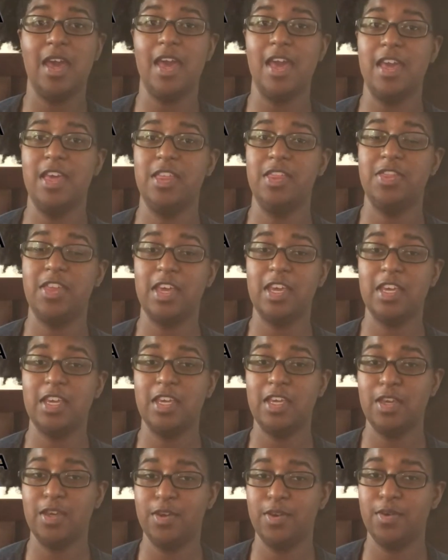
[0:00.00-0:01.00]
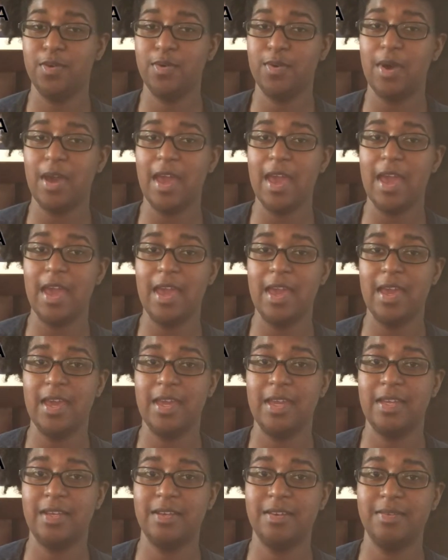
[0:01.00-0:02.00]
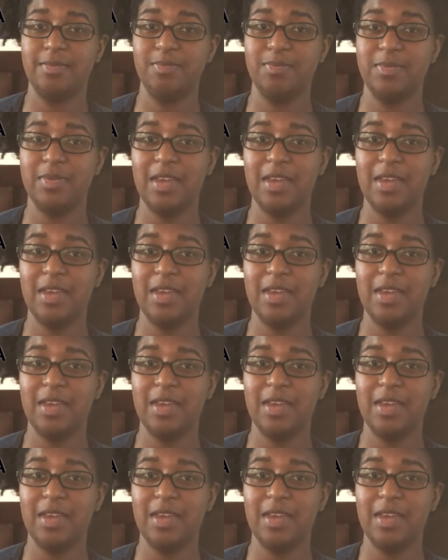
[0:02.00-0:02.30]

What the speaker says: and thank you, and